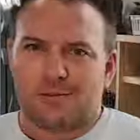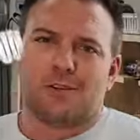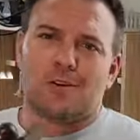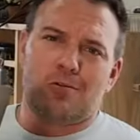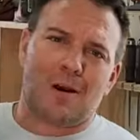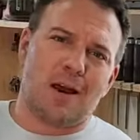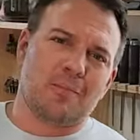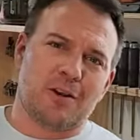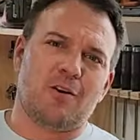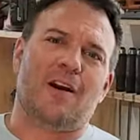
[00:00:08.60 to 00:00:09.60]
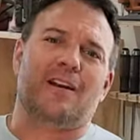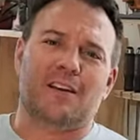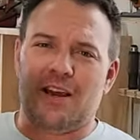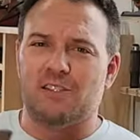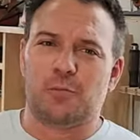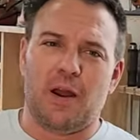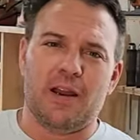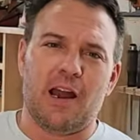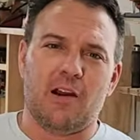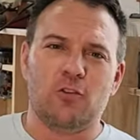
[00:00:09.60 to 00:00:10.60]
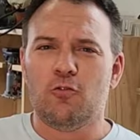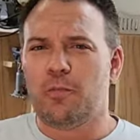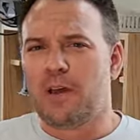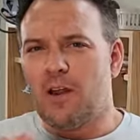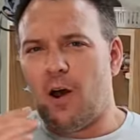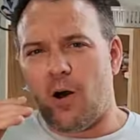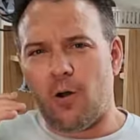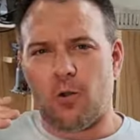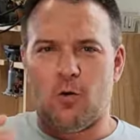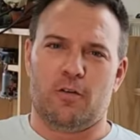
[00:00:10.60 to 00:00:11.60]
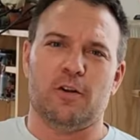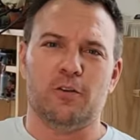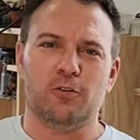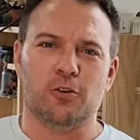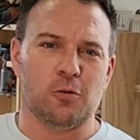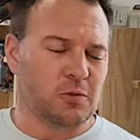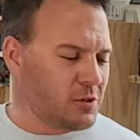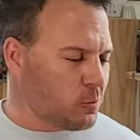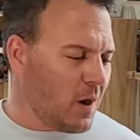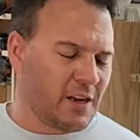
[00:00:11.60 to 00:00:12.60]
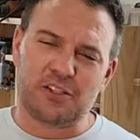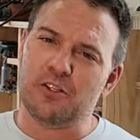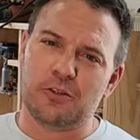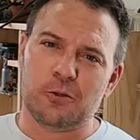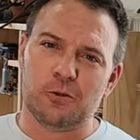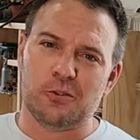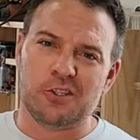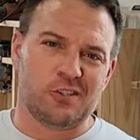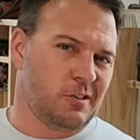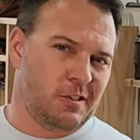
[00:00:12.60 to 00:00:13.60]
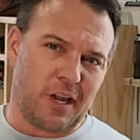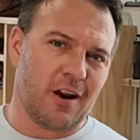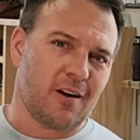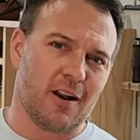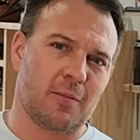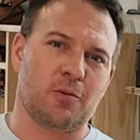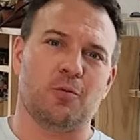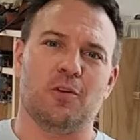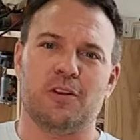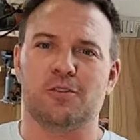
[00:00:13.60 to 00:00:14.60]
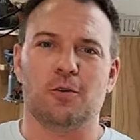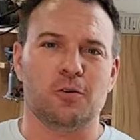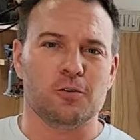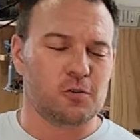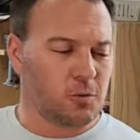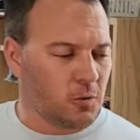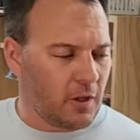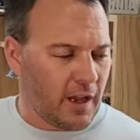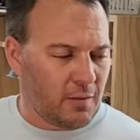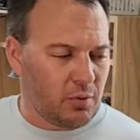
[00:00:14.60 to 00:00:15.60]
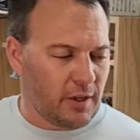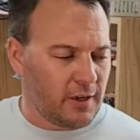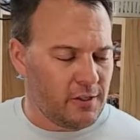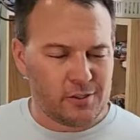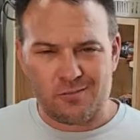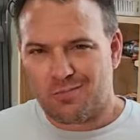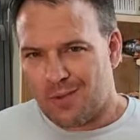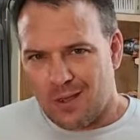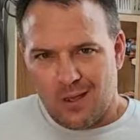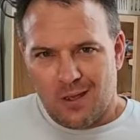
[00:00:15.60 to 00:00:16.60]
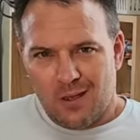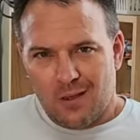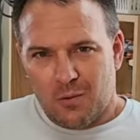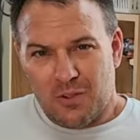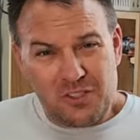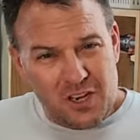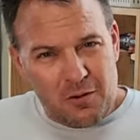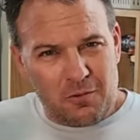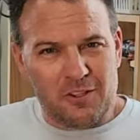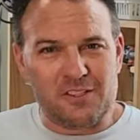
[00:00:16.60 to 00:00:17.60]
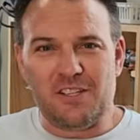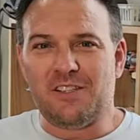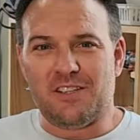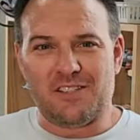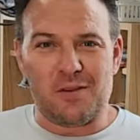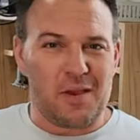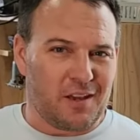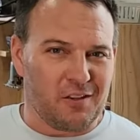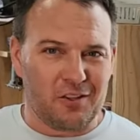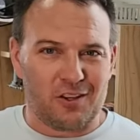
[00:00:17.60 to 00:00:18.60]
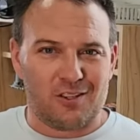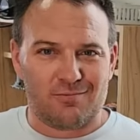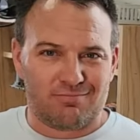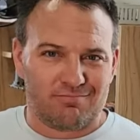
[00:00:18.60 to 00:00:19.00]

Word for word: So I'm gonna go ahead and guess by now, you've been all over YouTube just watching dudes just tear it up with one of these old school hand planers. Well, it's not really as easy as they make it look.